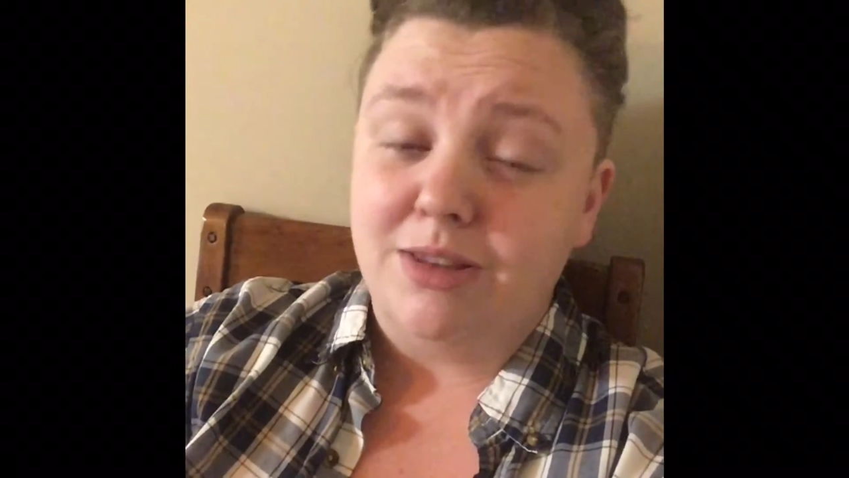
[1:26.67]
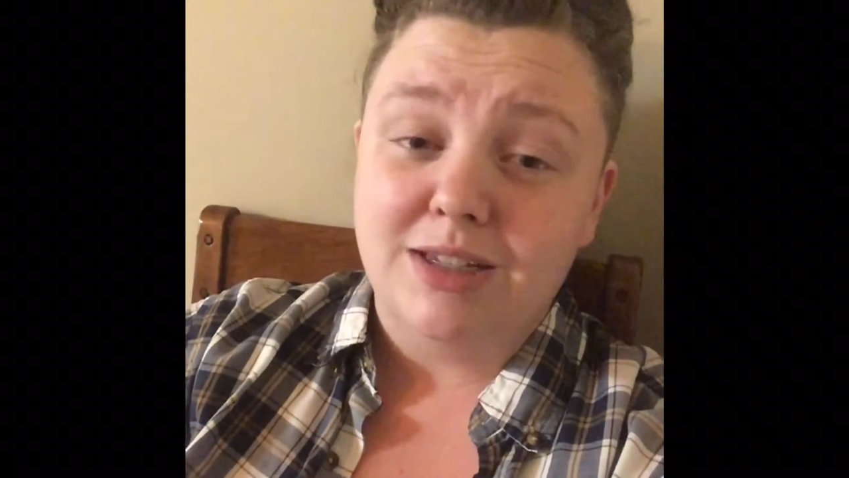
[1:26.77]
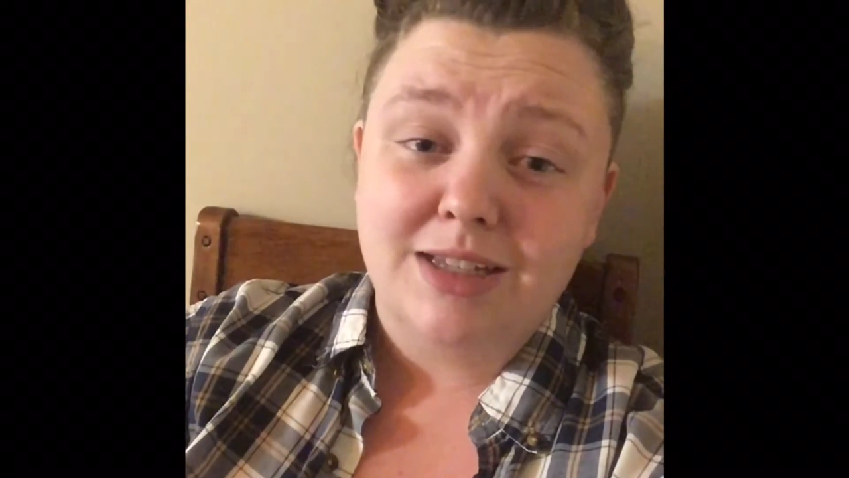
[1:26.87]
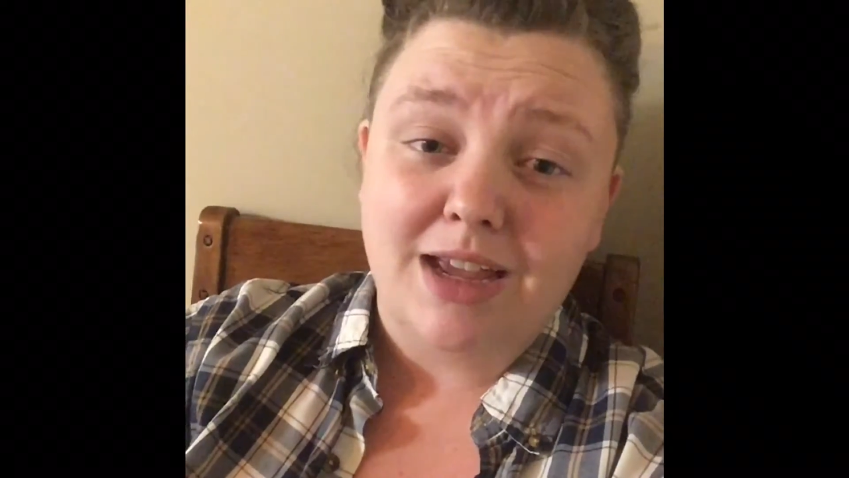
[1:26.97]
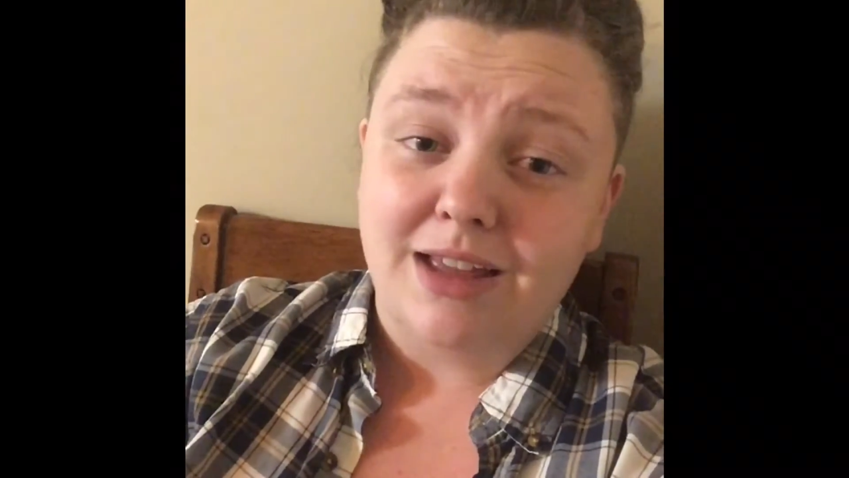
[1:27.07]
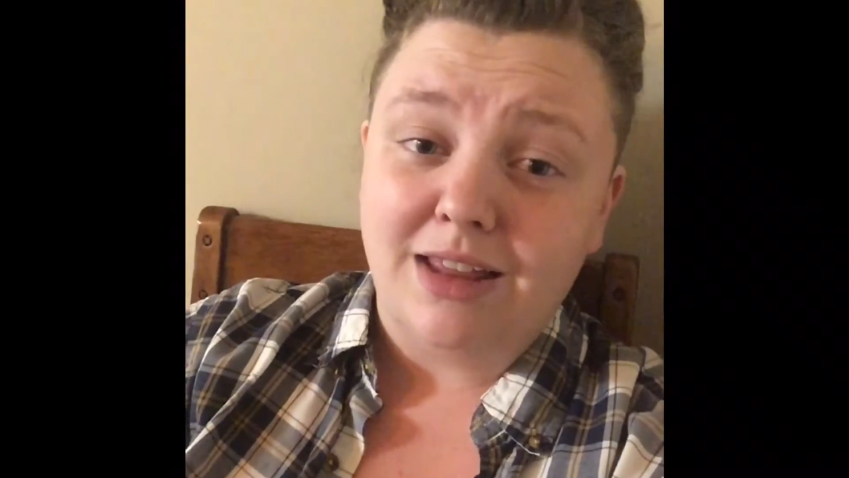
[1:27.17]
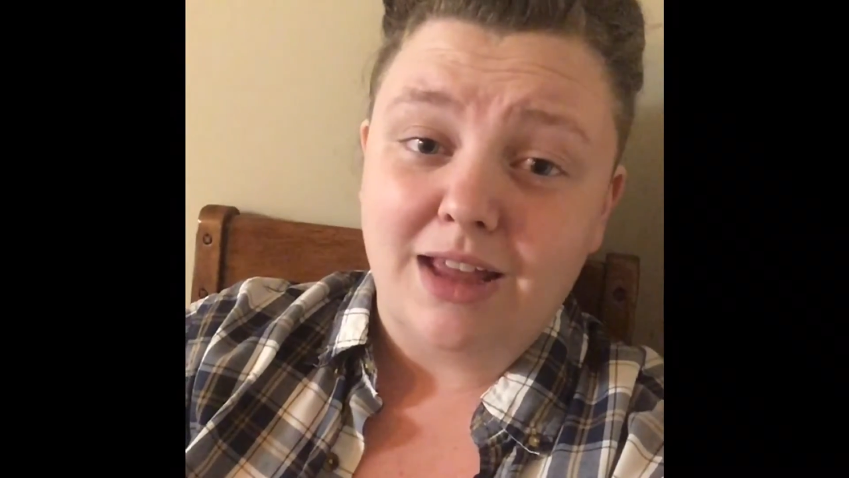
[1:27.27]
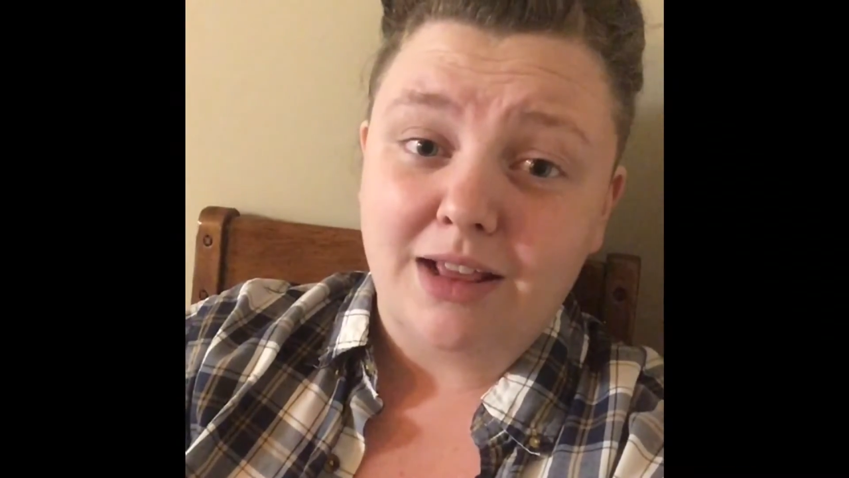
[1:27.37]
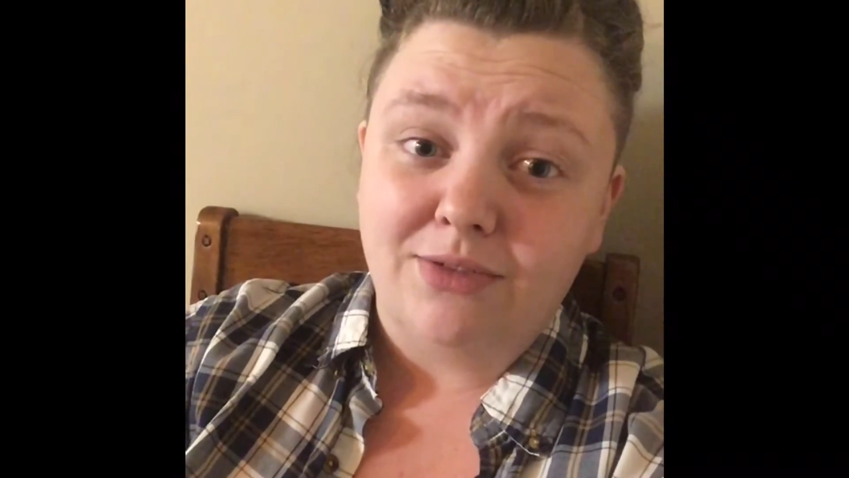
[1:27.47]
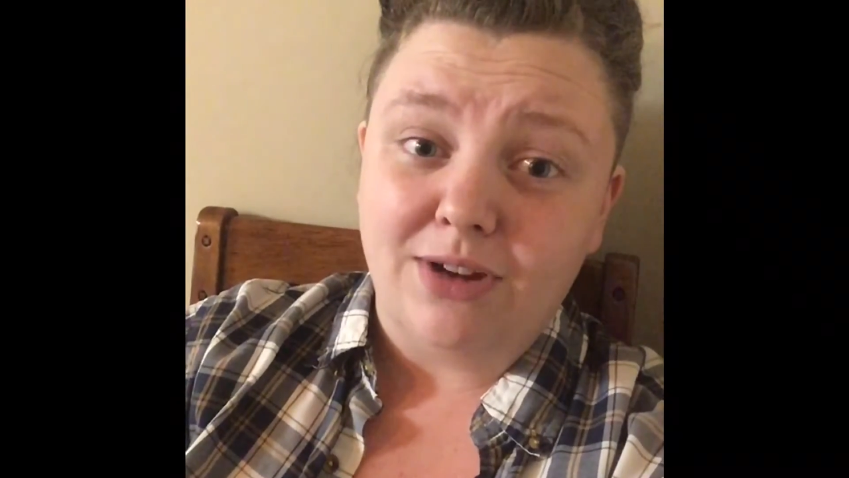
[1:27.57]
this can't
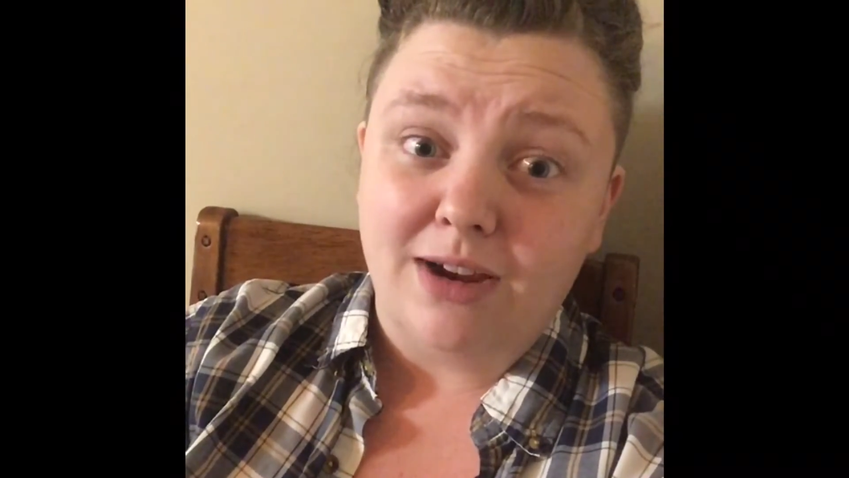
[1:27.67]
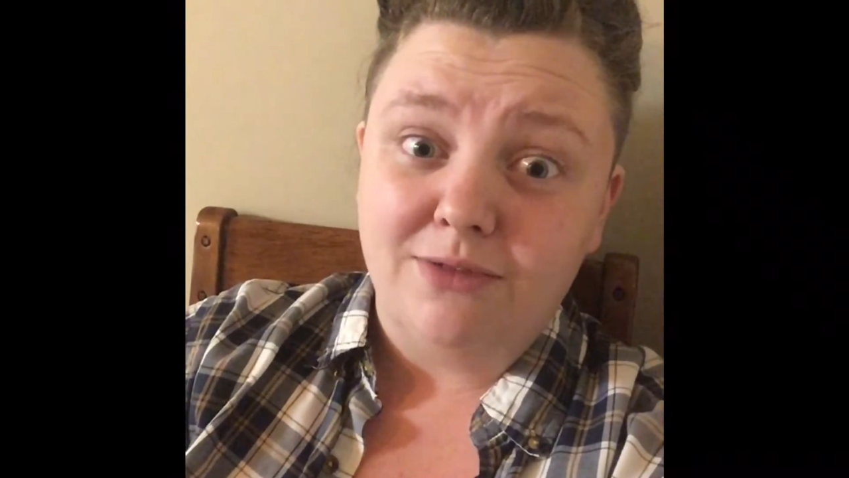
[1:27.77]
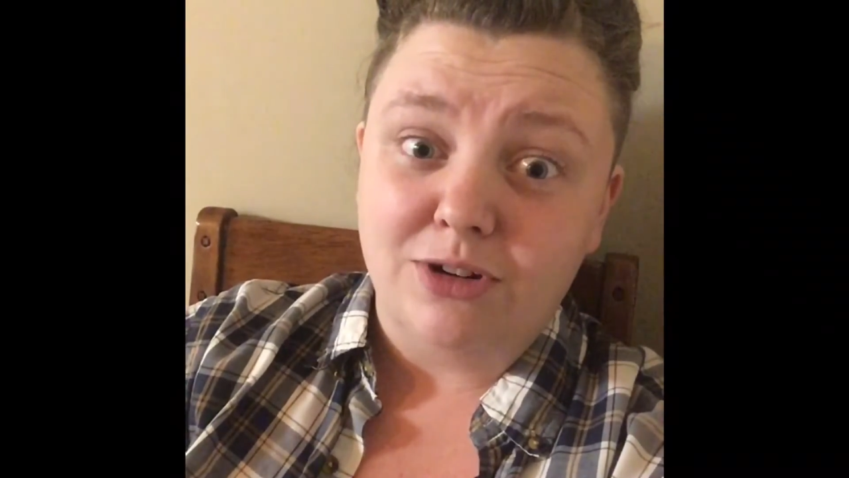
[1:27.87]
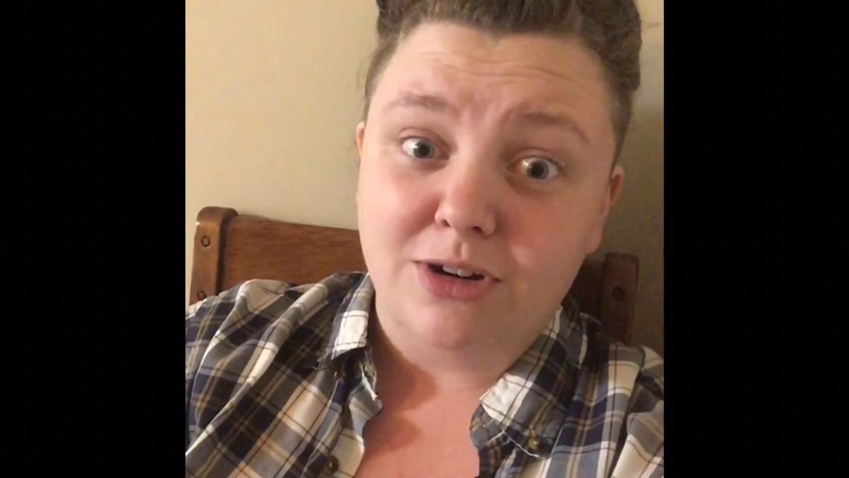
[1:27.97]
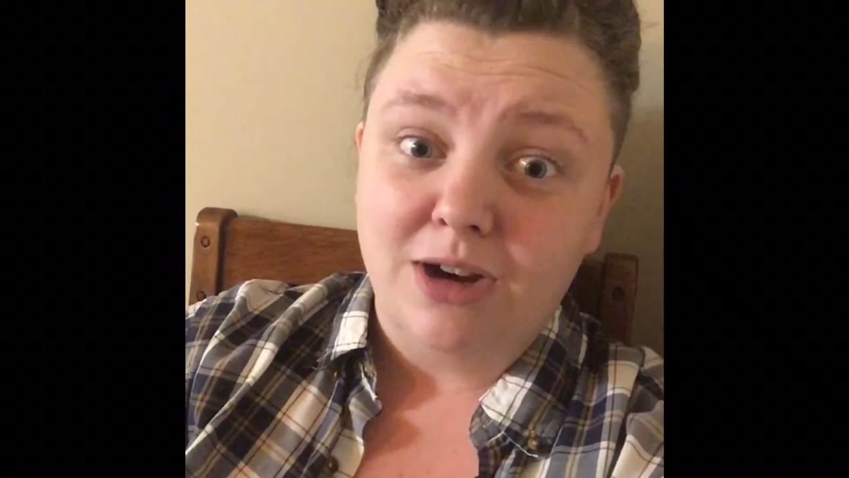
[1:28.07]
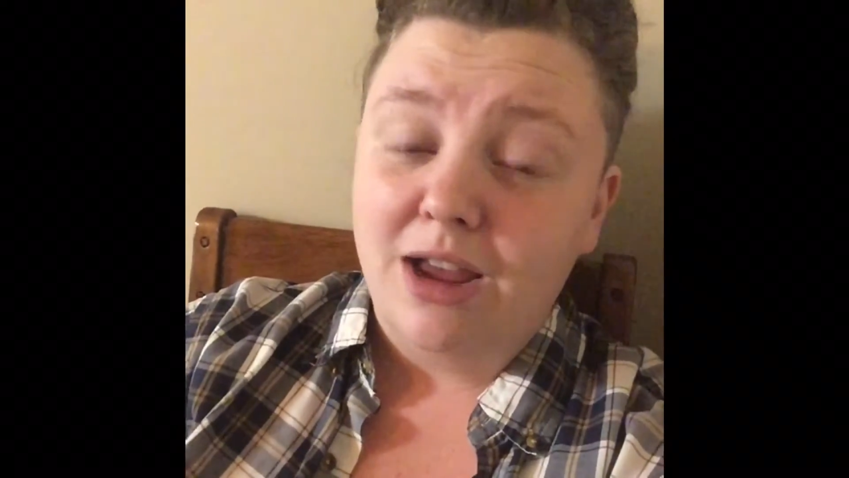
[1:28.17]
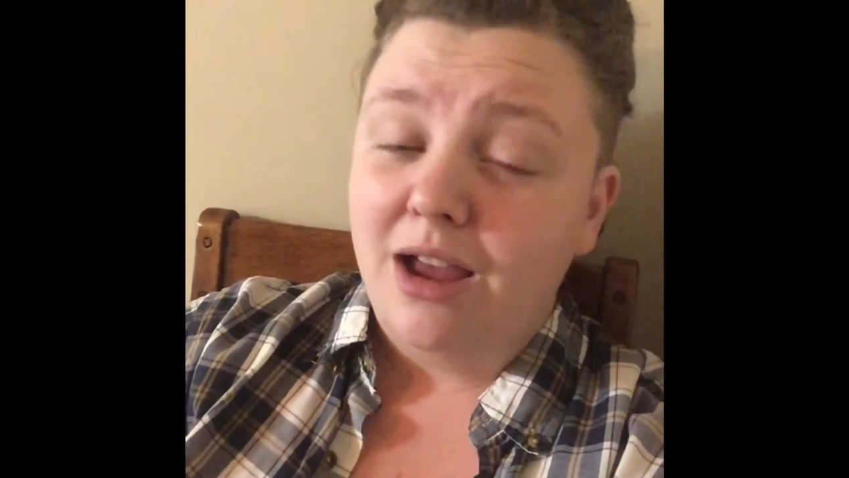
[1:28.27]
last forever,